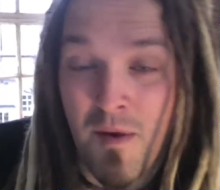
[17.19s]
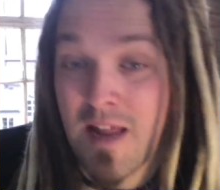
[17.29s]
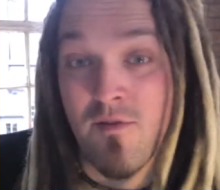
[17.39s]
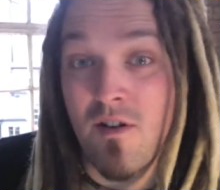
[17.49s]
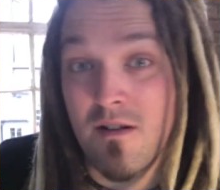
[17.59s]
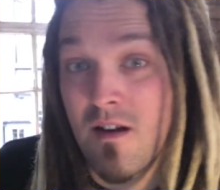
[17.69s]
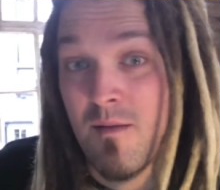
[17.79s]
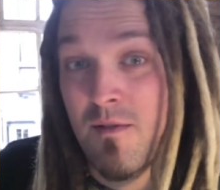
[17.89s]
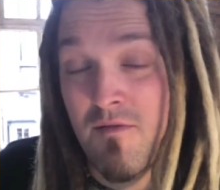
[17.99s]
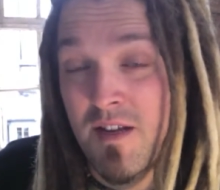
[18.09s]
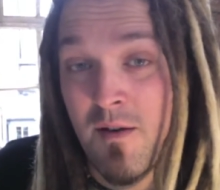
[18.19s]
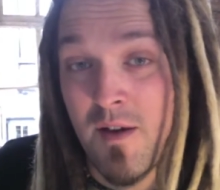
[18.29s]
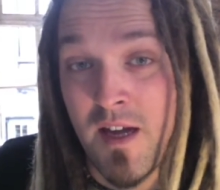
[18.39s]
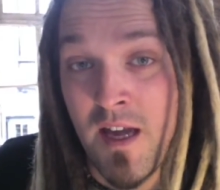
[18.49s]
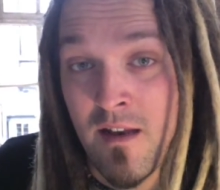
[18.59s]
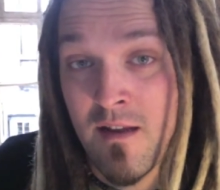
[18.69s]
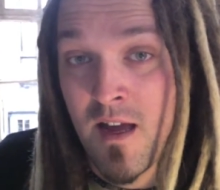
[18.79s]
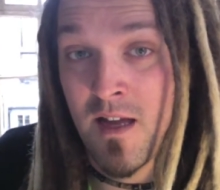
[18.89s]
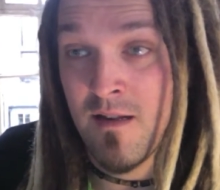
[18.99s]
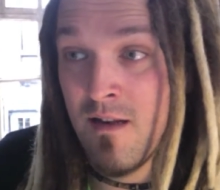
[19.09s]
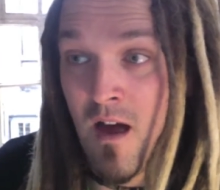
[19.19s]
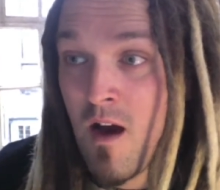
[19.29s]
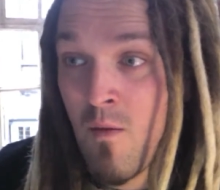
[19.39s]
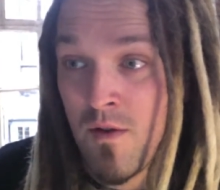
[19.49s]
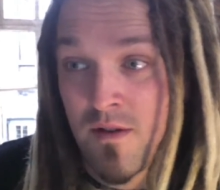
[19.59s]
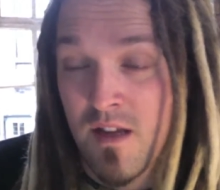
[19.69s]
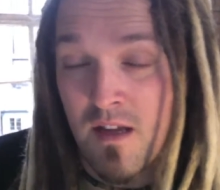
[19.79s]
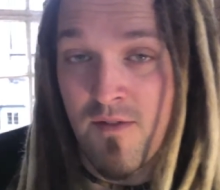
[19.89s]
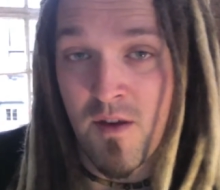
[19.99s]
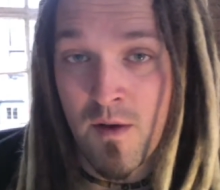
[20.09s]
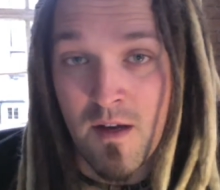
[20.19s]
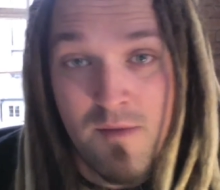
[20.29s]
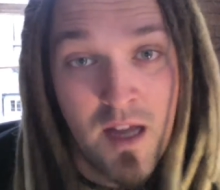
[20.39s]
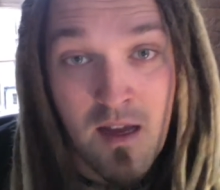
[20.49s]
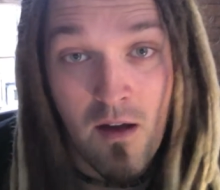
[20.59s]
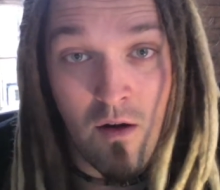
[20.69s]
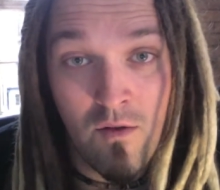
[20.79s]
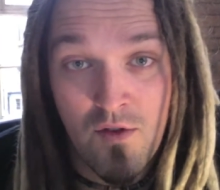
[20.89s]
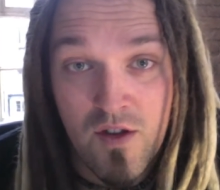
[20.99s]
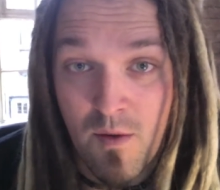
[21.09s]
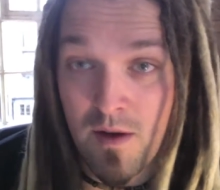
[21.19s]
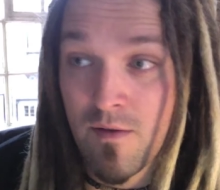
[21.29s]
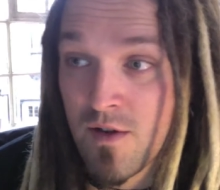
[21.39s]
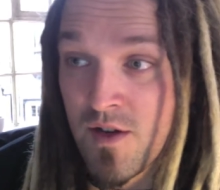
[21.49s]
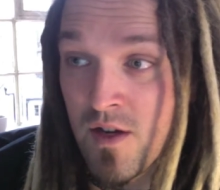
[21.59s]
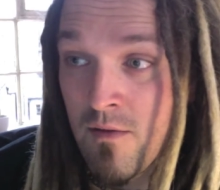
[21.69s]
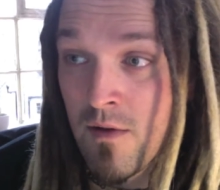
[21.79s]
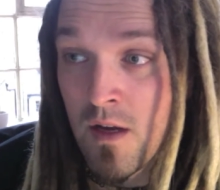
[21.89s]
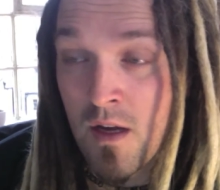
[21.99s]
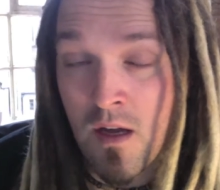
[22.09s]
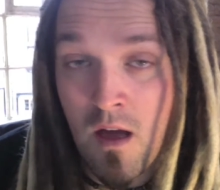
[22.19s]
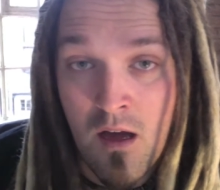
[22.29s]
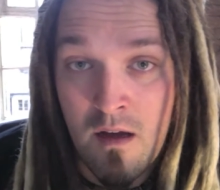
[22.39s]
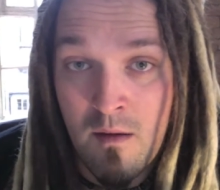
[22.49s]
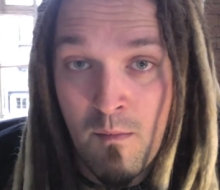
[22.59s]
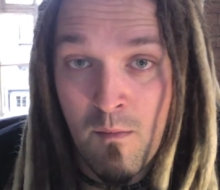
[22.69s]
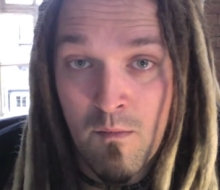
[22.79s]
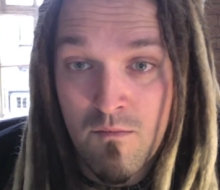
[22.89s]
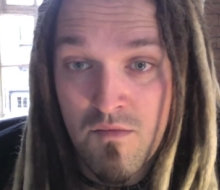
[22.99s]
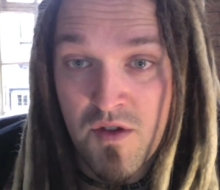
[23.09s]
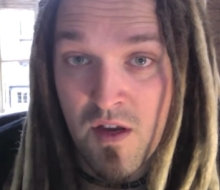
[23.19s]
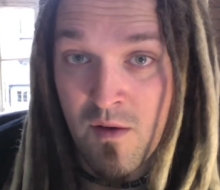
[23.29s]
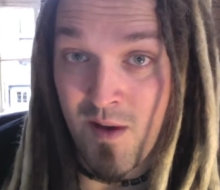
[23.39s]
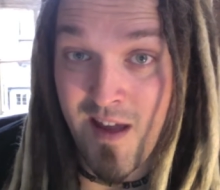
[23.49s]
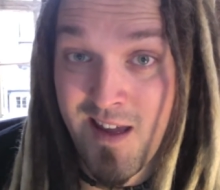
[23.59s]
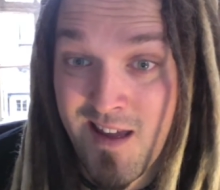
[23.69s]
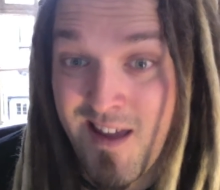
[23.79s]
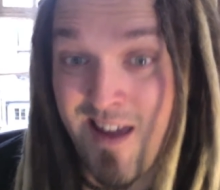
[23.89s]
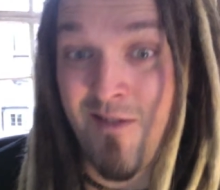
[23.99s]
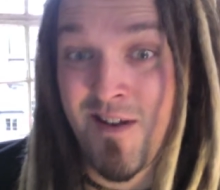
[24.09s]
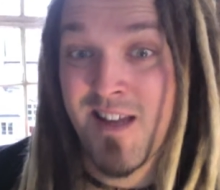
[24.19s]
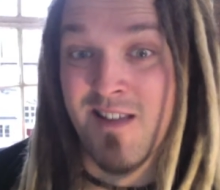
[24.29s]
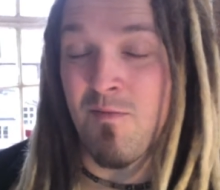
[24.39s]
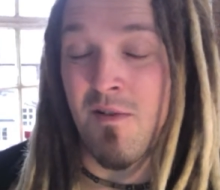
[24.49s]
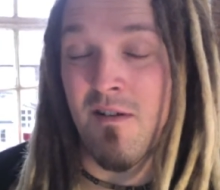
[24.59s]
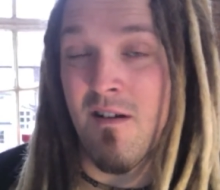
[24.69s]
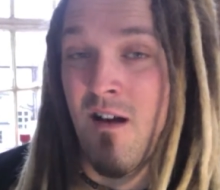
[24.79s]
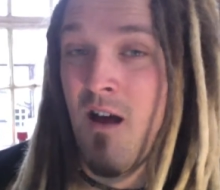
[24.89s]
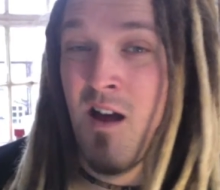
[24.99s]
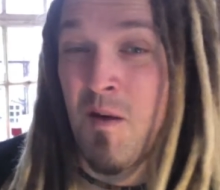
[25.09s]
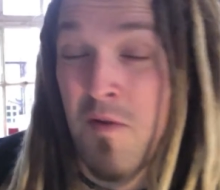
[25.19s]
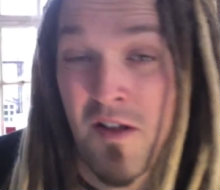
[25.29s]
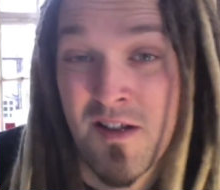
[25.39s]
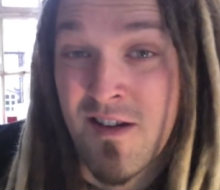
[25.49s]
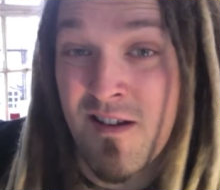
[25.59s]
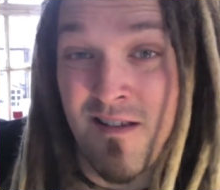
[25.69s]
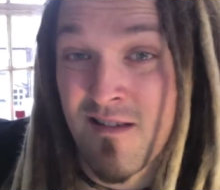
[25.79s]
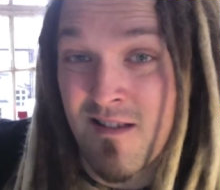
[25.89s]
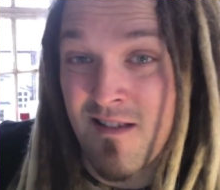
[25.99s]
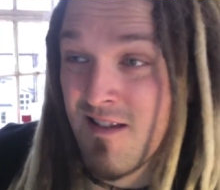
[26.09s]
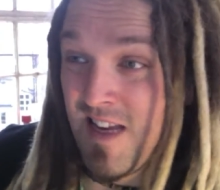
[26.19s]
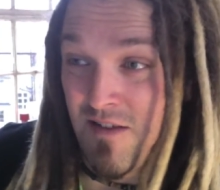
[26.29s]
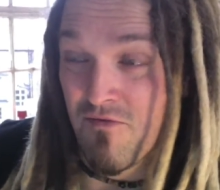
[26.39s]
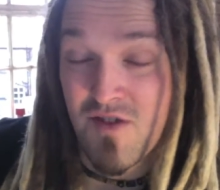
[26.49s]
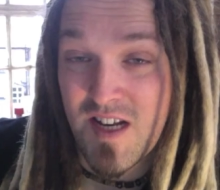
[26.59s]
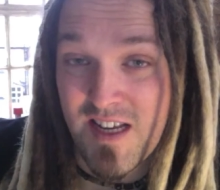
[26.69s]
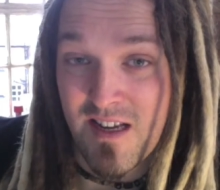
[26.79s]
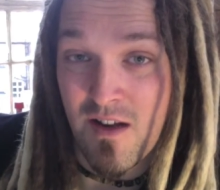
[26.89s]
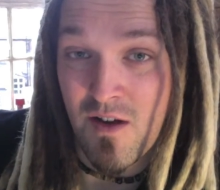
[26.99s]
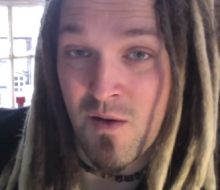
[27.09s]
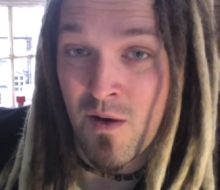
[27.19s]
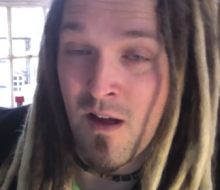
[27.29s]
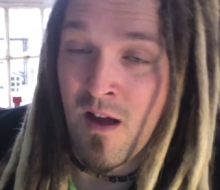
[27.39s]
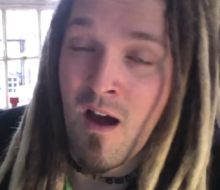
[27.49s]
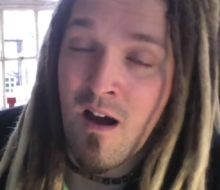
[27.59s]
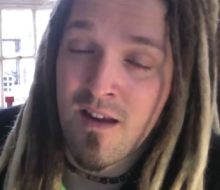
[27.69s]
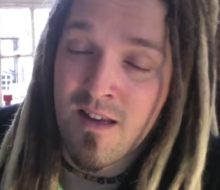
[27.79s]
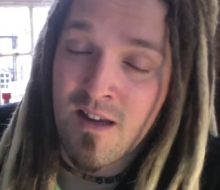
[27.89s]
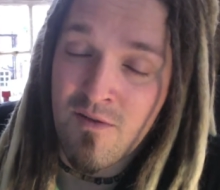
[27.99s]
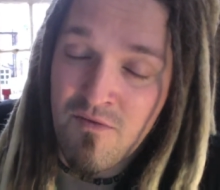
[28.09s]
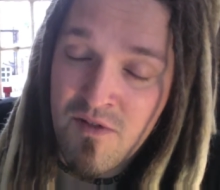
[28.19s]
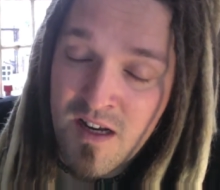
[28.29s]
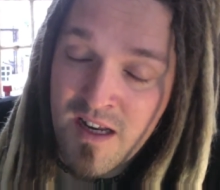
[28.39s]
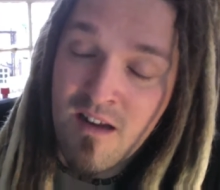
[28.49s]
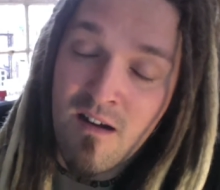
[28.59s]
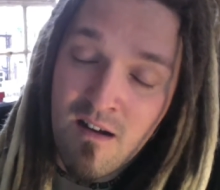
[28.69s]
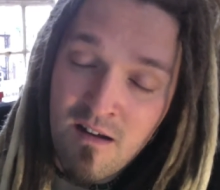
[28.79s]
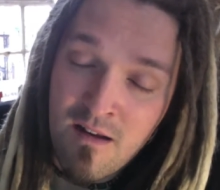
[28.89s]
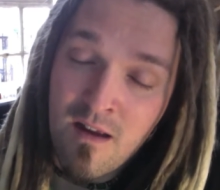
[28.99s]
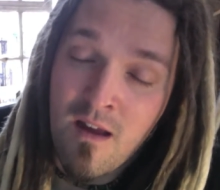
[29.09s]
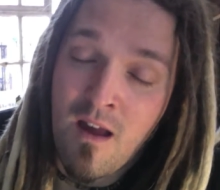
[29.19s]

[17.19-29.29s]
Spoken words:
But I haven't got time to redo it again. And I want to give you an update on the 12th of June. So here it is, but I apologise. It's really slow. I sound really tired.